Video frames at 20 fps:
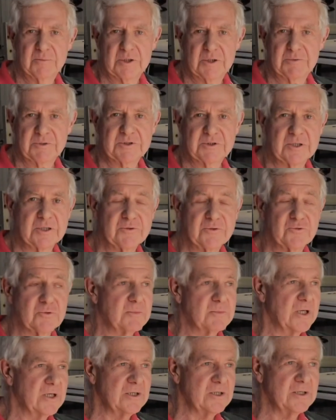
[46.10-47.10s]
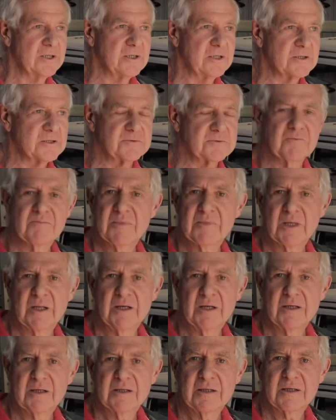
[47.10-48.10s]
but it was sitting for many years,
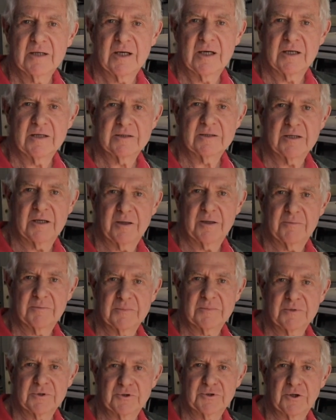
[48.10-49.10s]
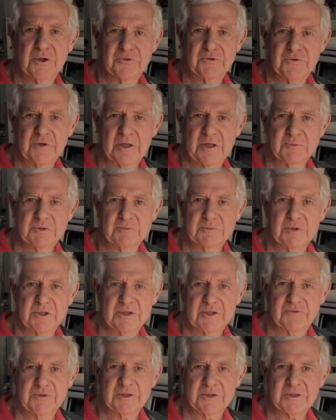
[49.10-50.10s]
and the diaphragms and
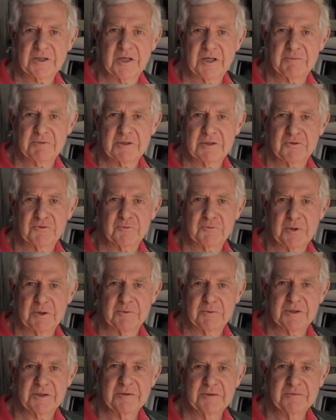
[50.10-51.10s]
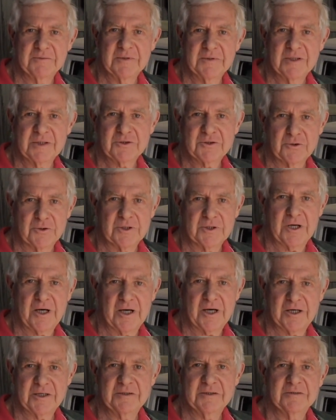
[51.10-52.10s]
whatever in the carburetor have probably gone
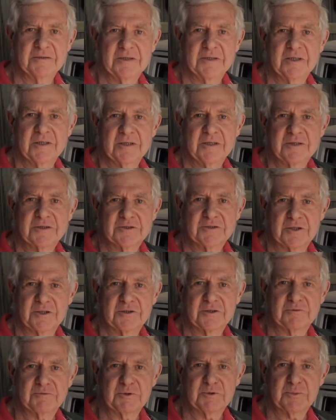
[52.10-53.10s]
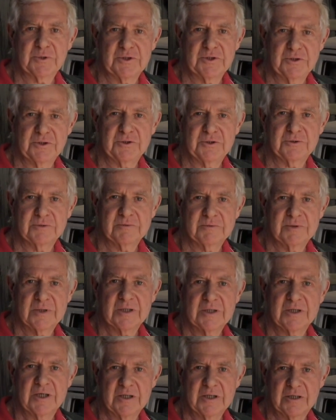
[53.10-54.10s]
hard. So we'll put a new
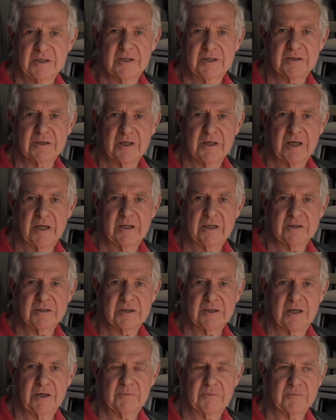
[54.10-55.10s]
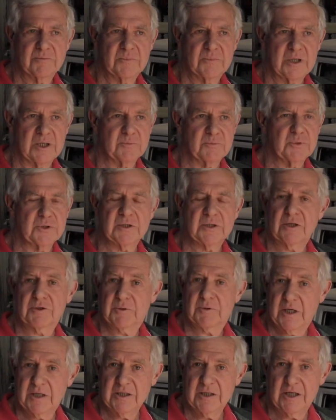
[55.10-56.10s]
kit in it, and we're going to put another
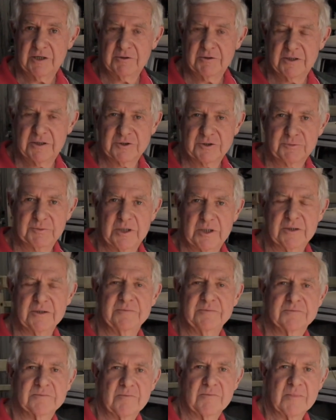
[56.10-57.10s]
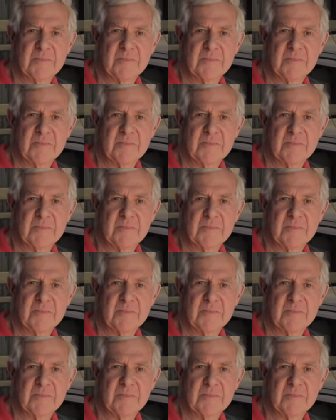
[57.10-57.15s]
radiator in it as well,